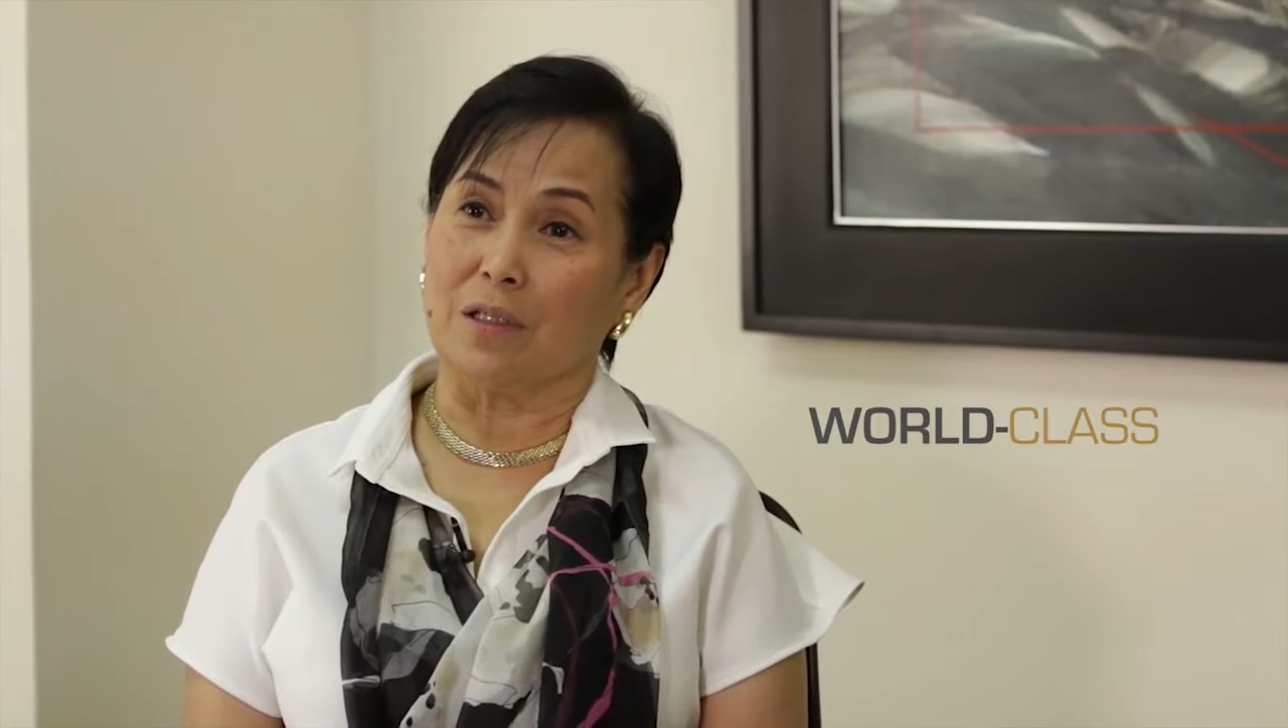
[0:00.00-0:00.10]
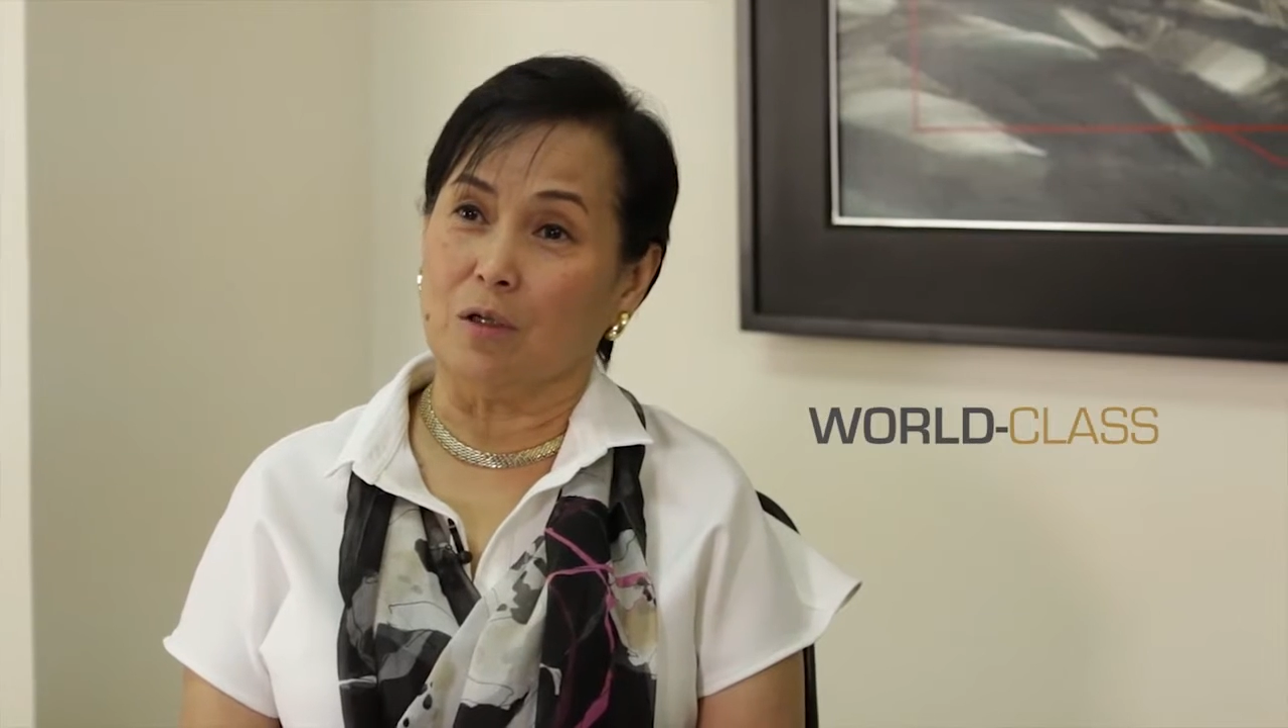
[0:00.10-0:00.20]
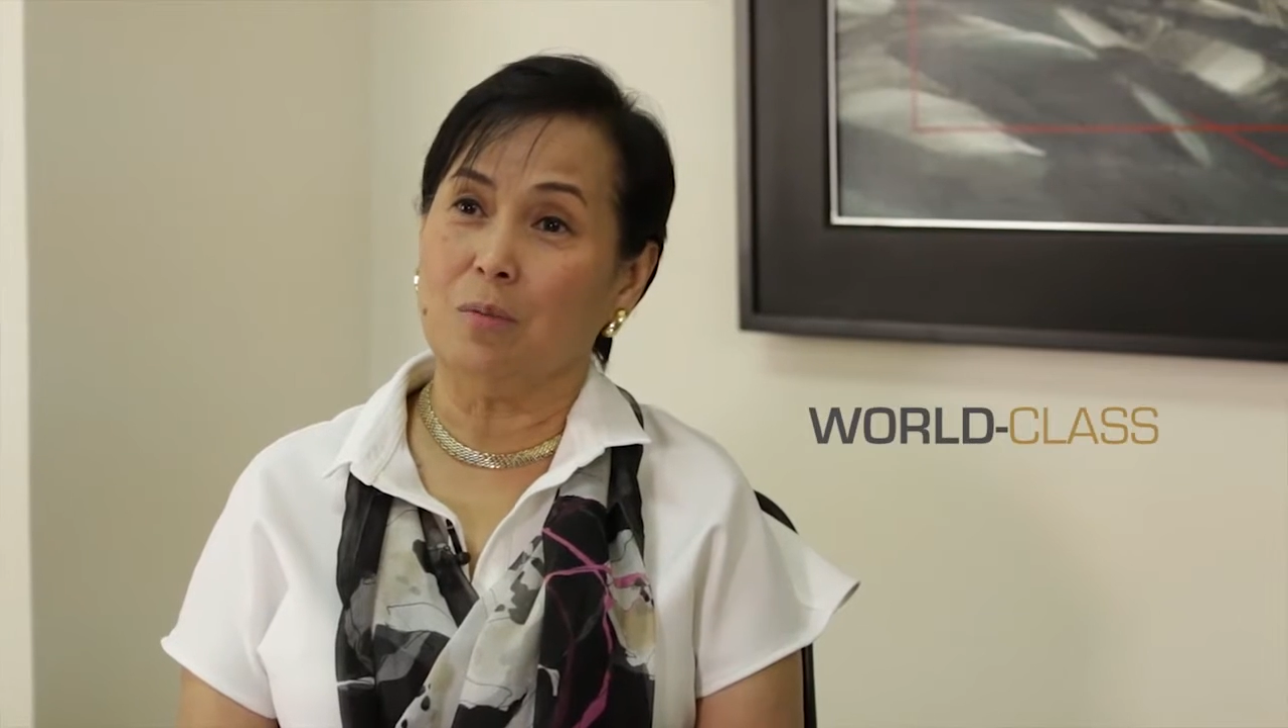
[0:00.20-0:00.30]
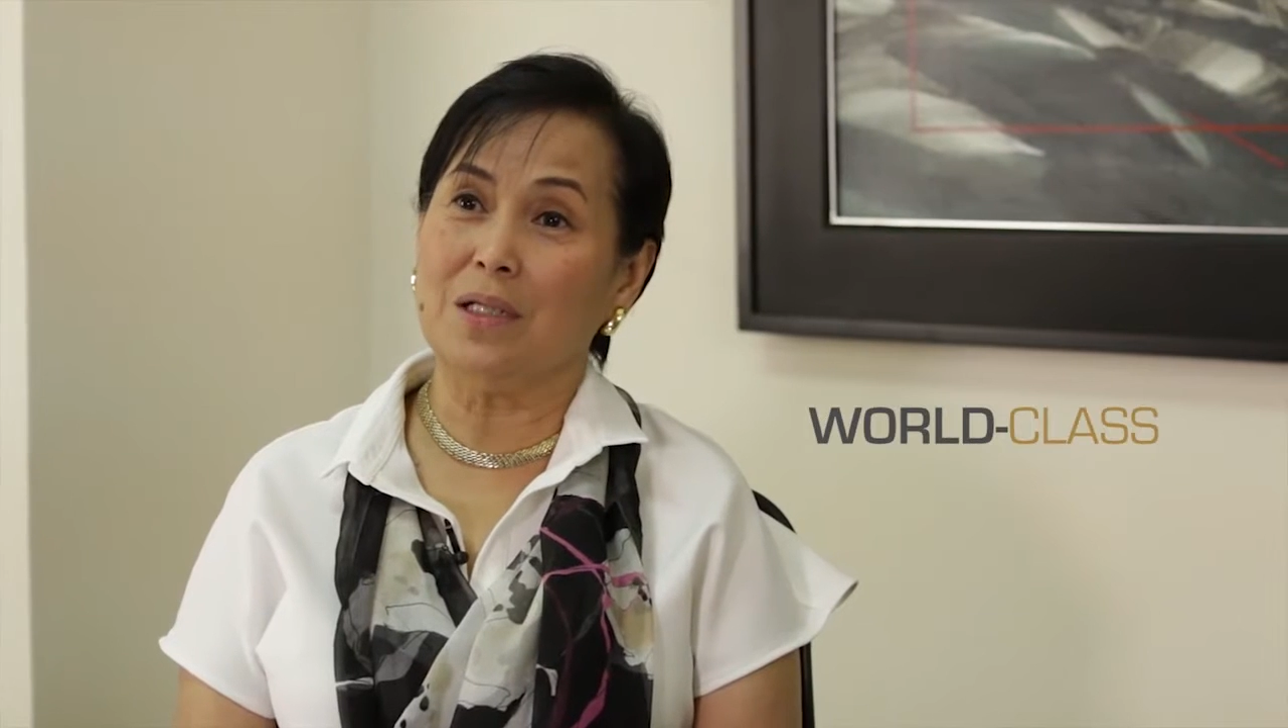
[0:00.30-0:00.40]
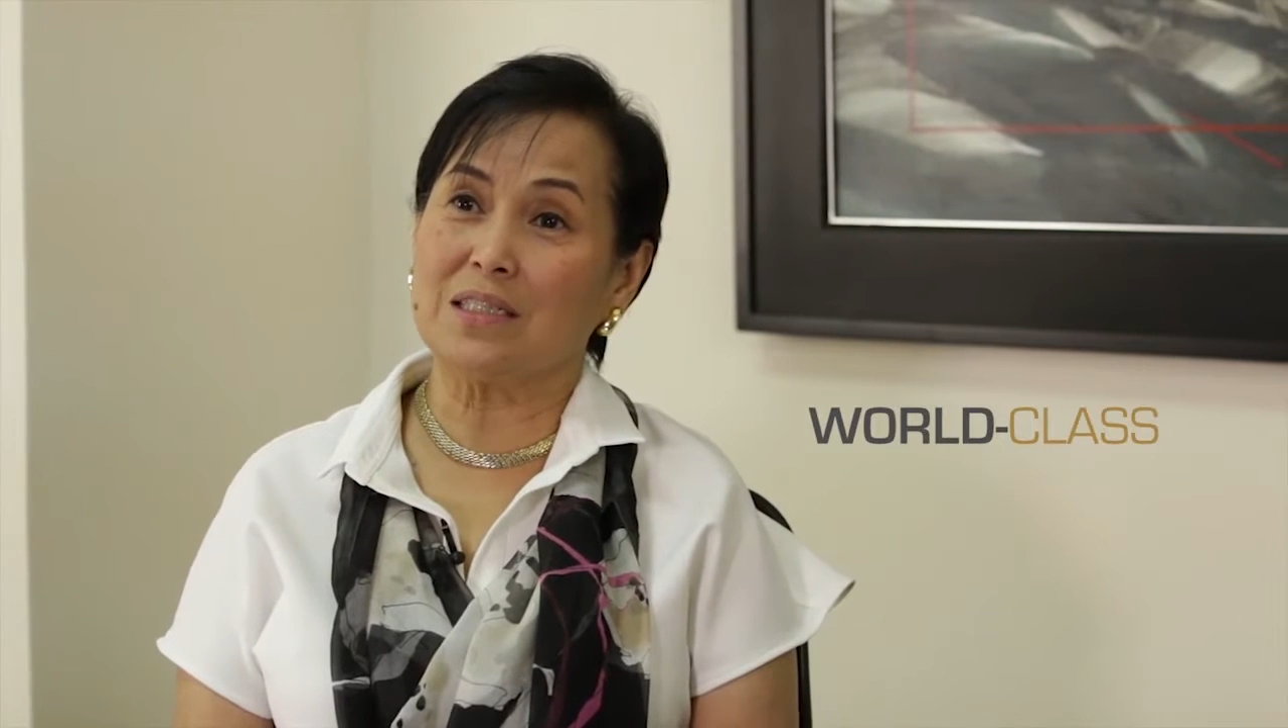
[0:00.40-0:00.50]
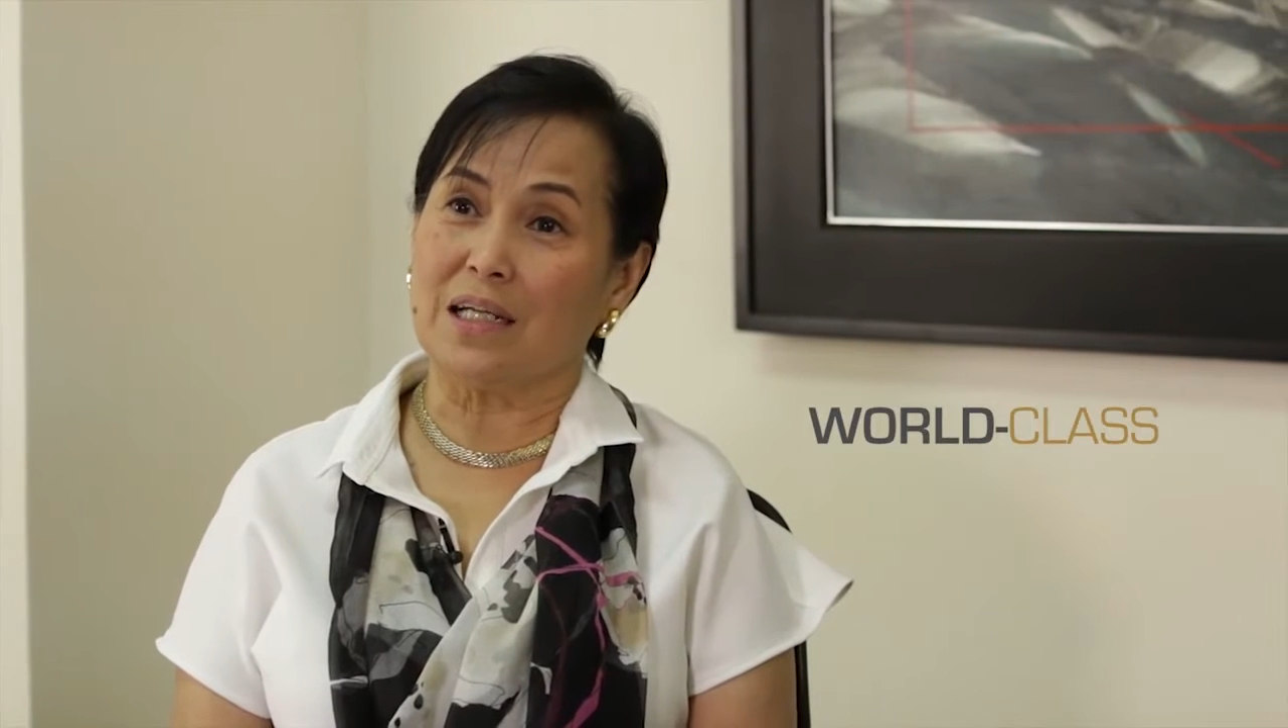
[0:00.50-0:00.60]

global